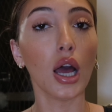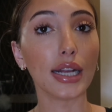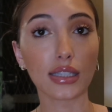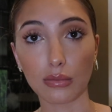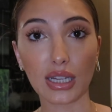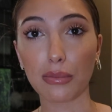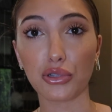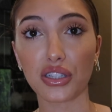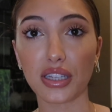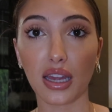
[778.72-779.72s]

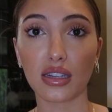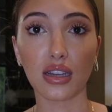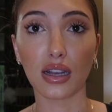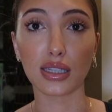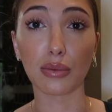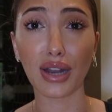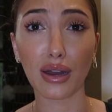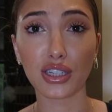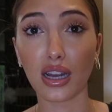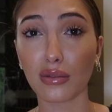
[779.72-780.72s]
Sometimes just Anastasia
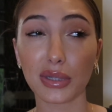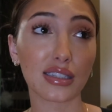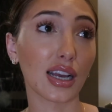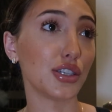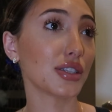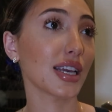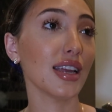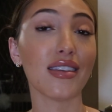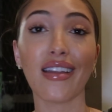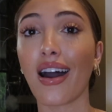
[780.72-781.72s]
brow gel because I just
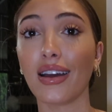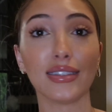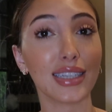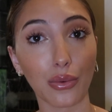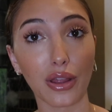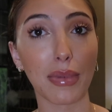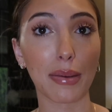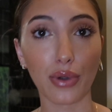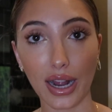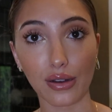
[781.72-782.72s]
cannot deal with my
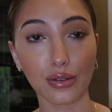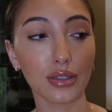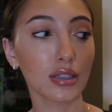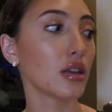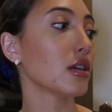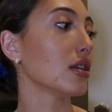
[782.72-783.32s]
brows